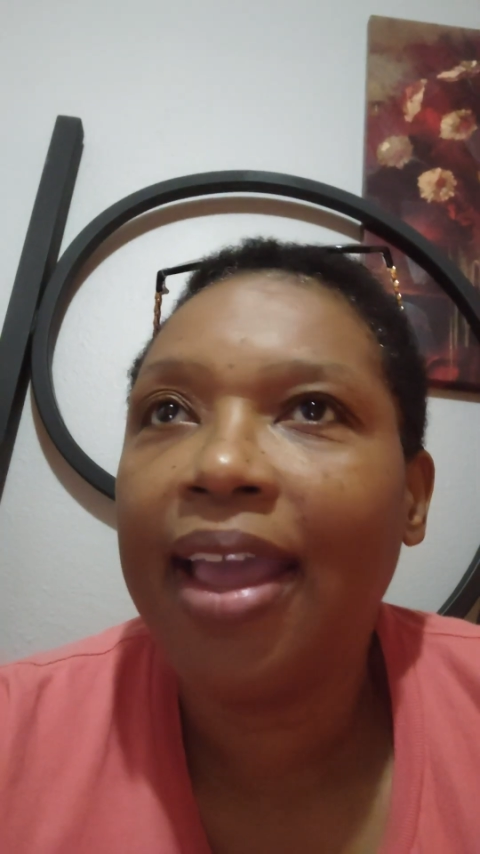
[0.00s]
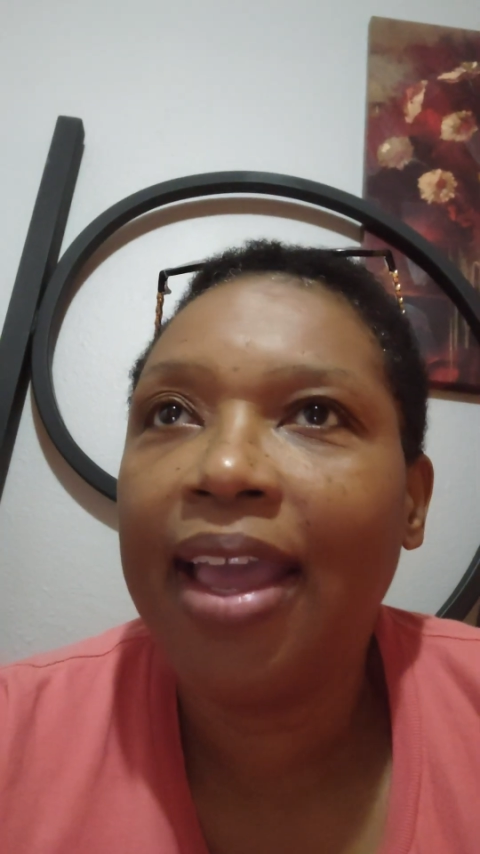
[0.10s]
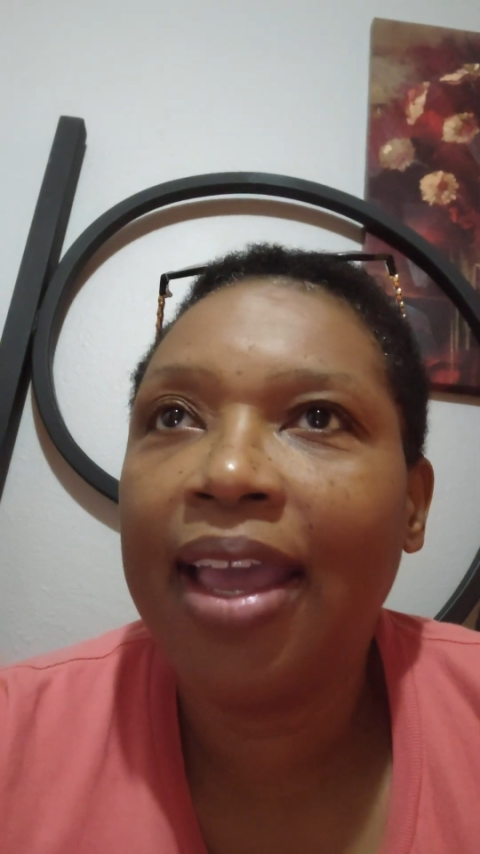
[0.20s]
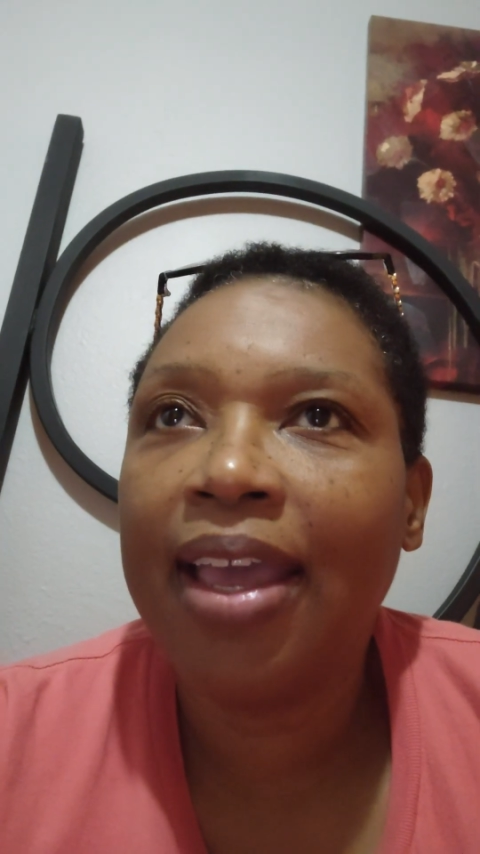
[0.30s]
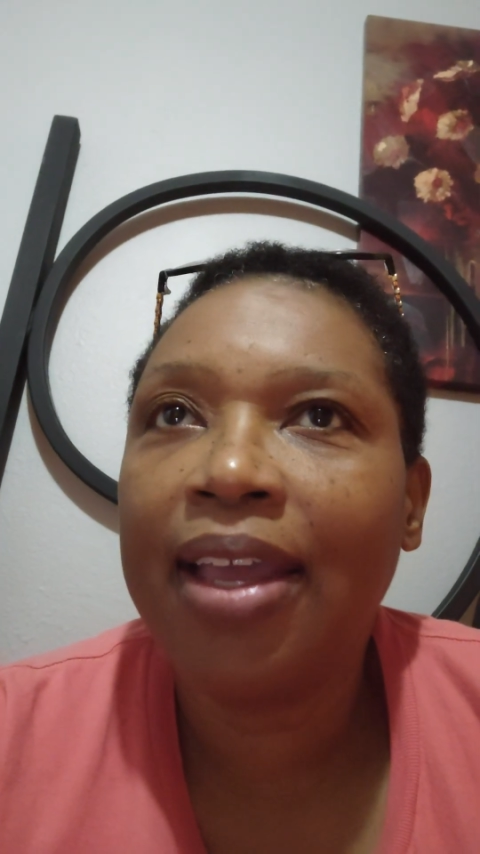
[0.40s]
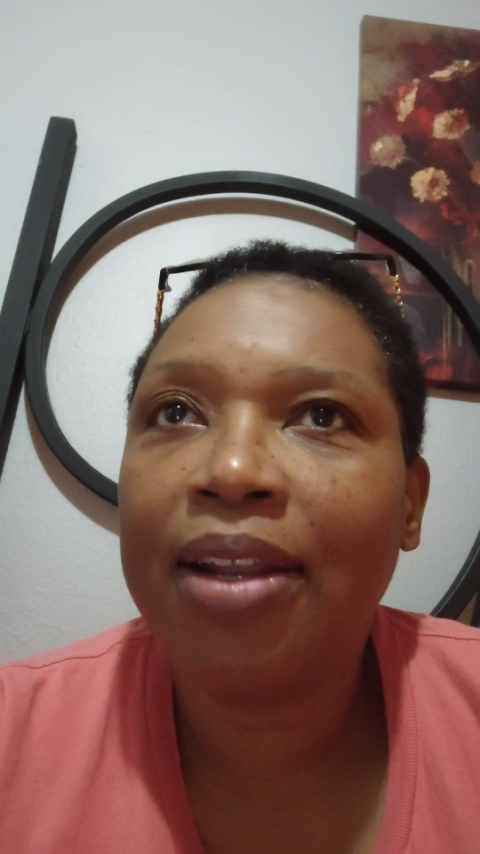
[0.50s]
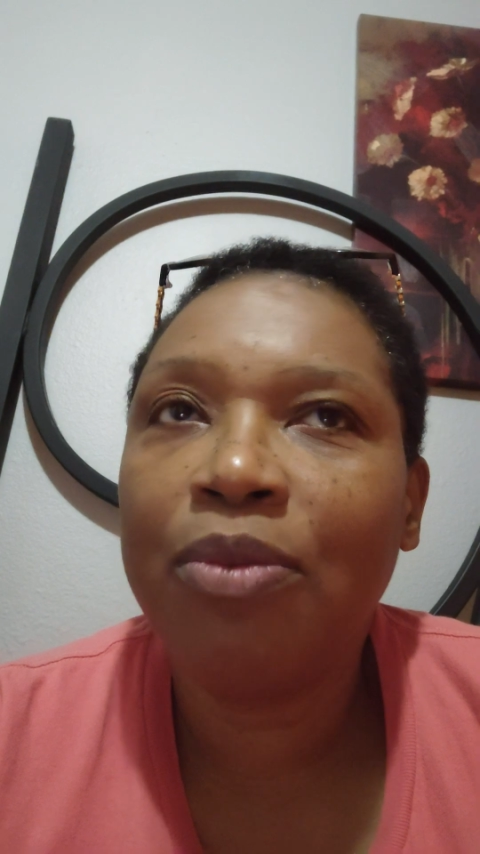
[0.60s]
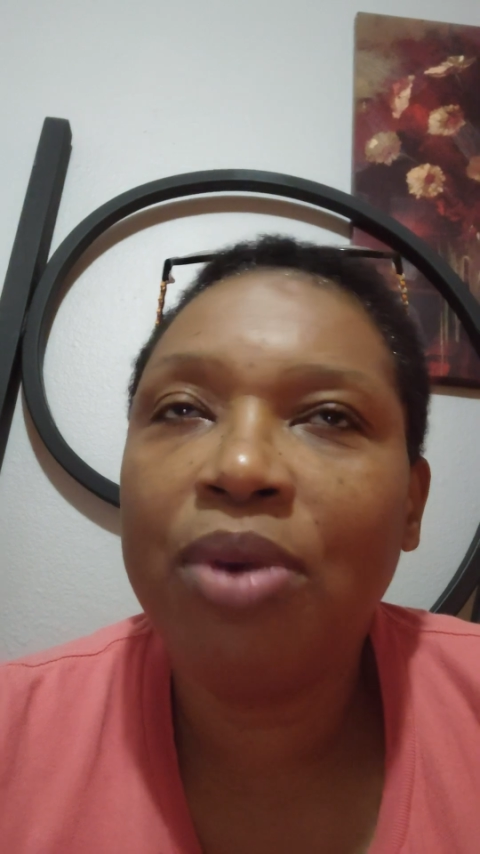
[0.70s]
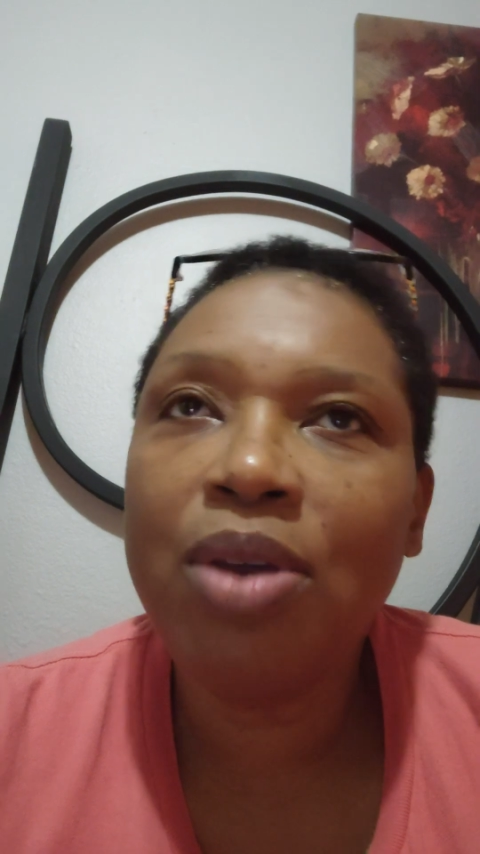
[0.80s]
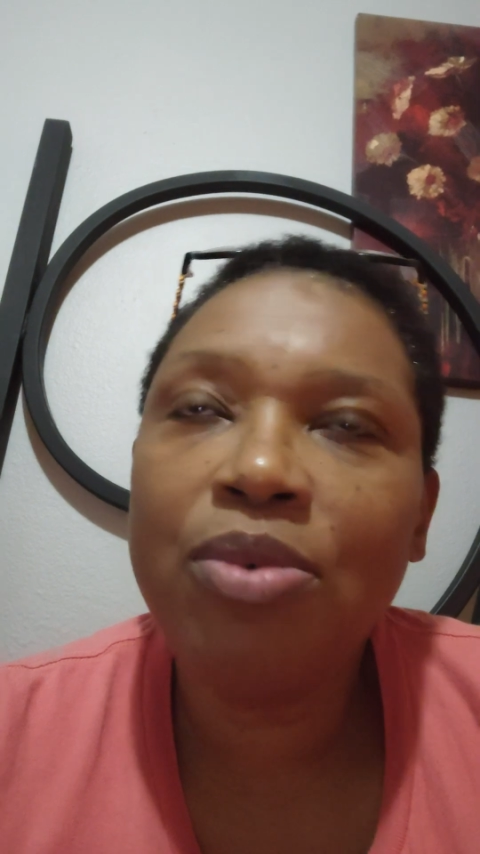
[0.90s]

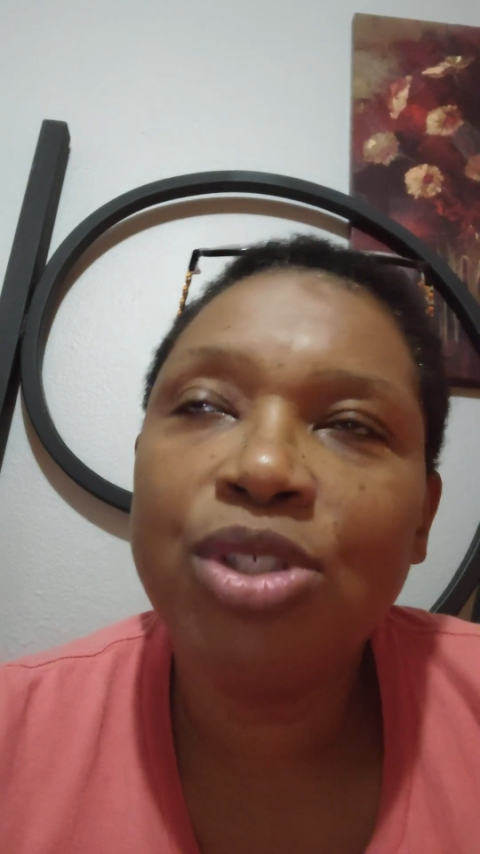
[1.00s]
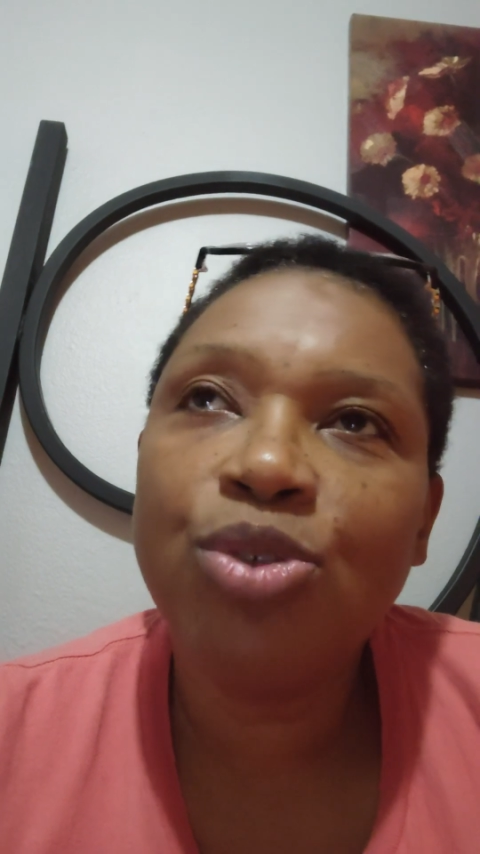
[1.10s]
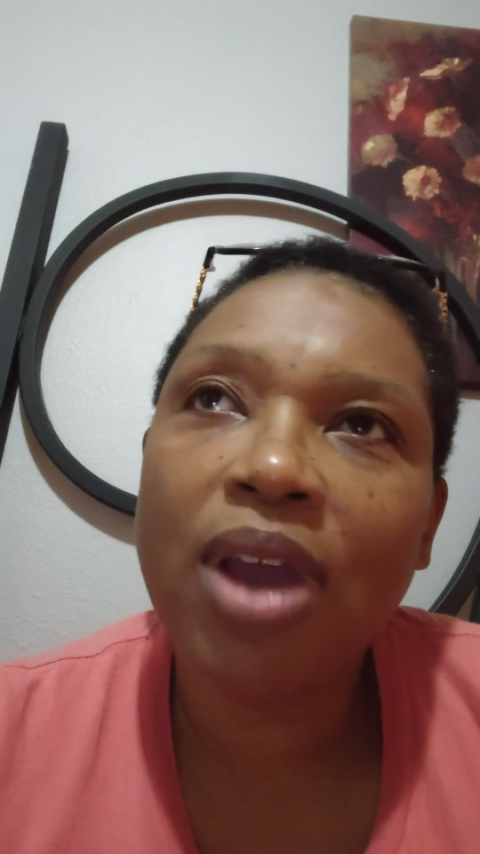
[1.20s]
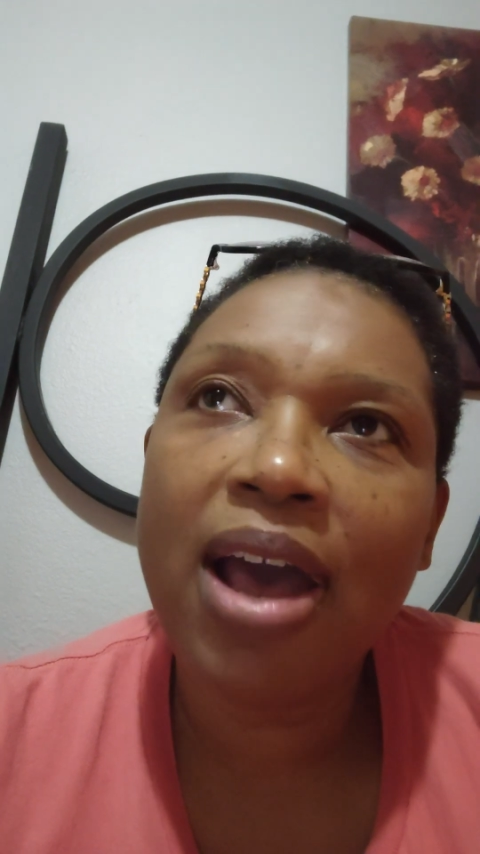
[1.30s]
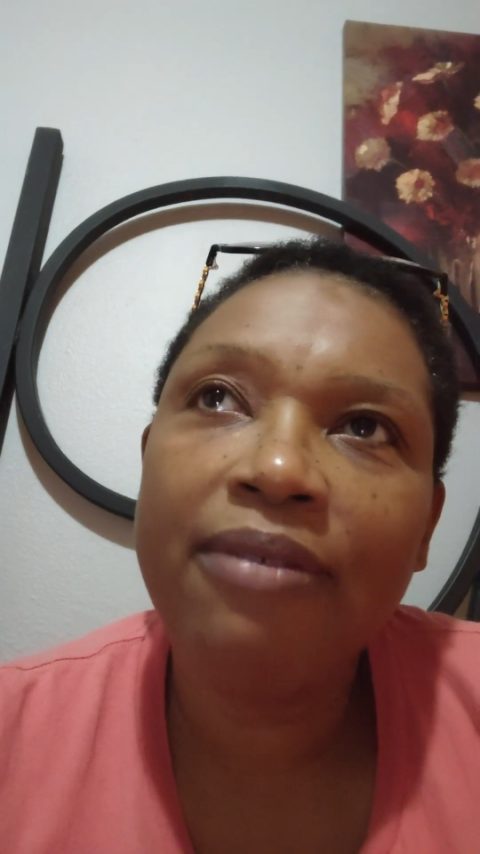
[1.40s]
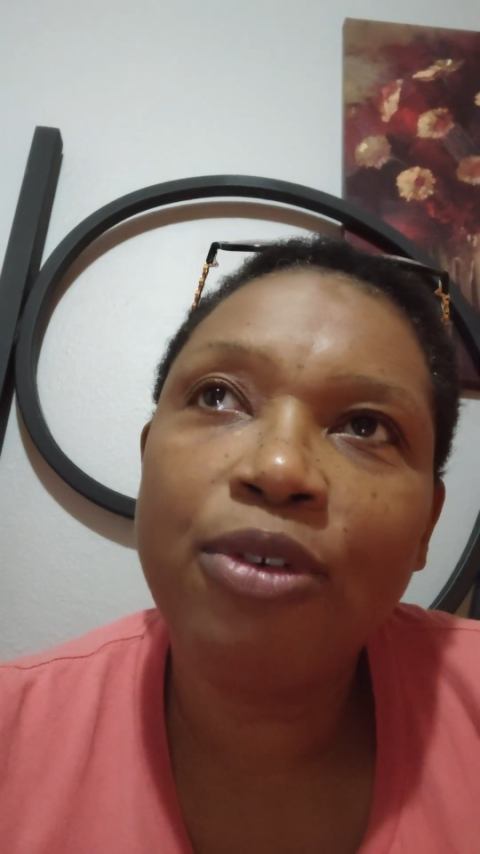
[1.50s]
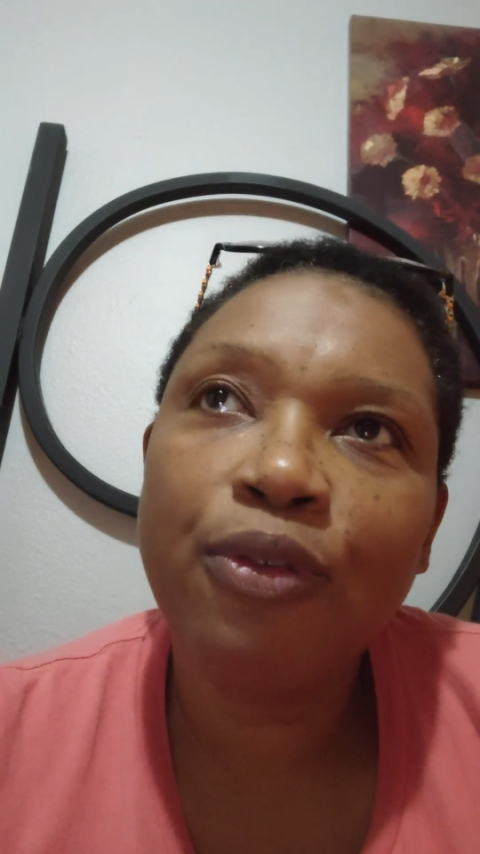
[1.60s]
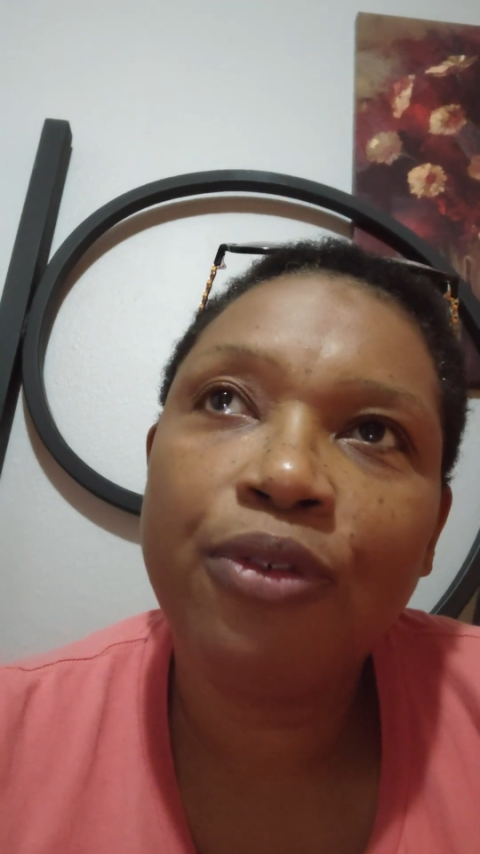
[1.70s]
And we would travel